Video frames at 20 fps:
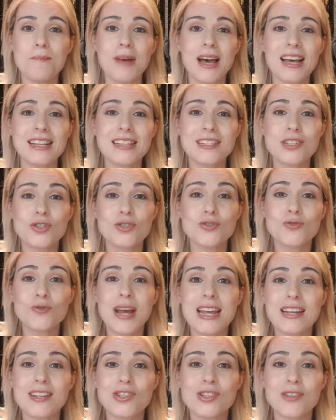
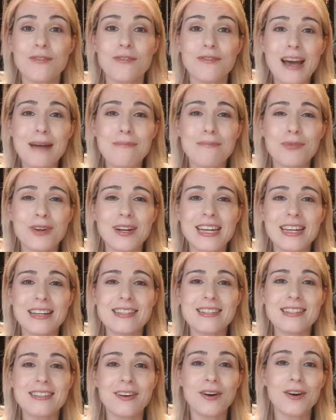Stretch
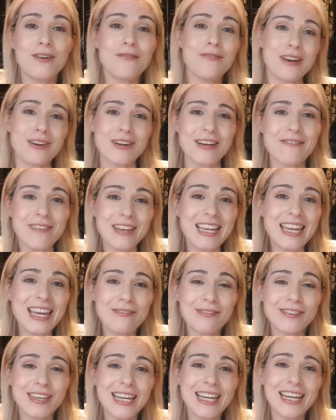fabrics are very
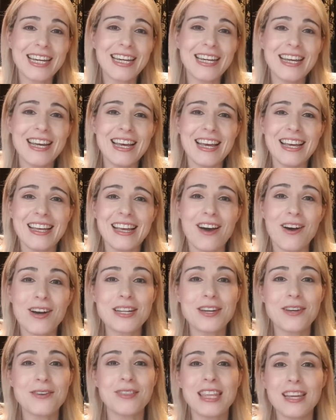forgiving. I
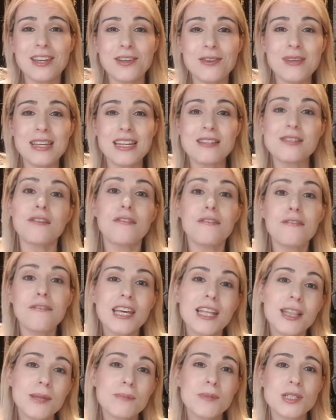don't think you need to
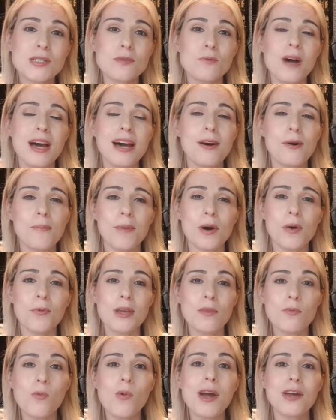fit them as well, but
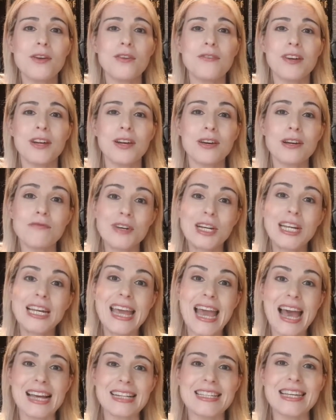with woven I really
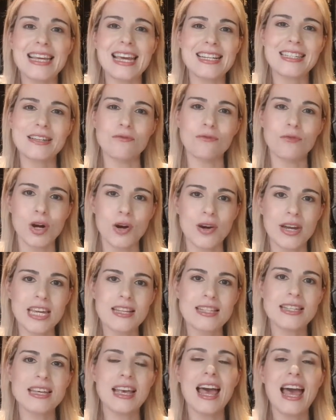had to get it
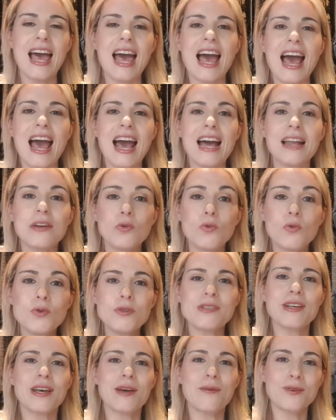right. And
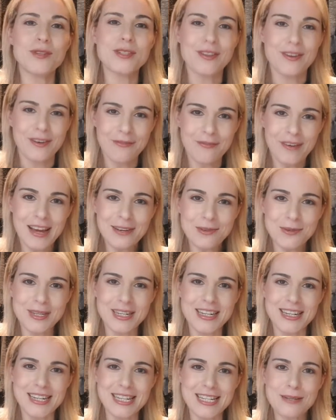also what I found
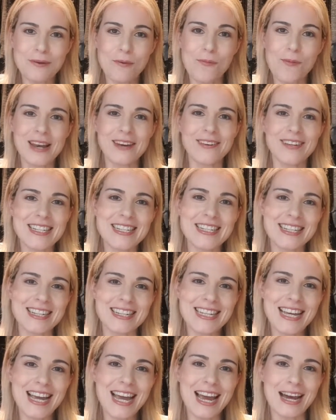is when I
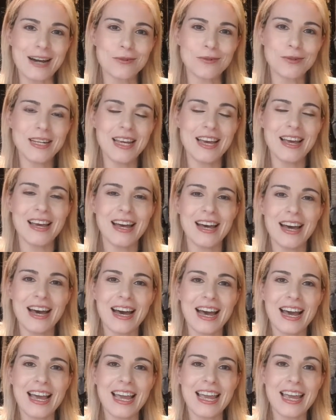sit down
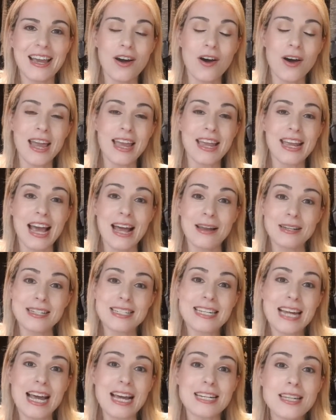and
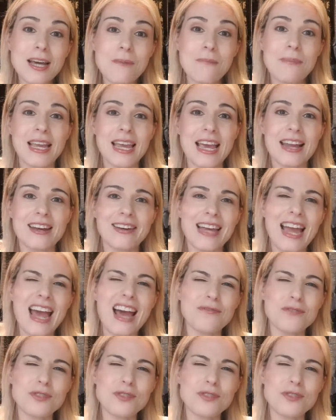stand up again, I have to